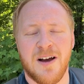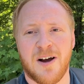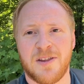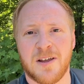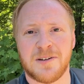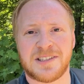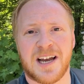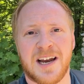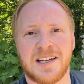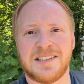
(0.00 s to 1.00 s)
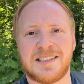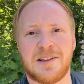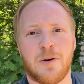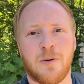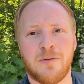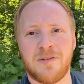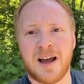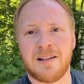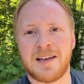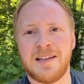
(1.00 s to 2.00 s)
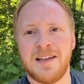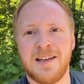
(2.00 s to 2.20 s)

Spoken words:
the other side and see the whole valley,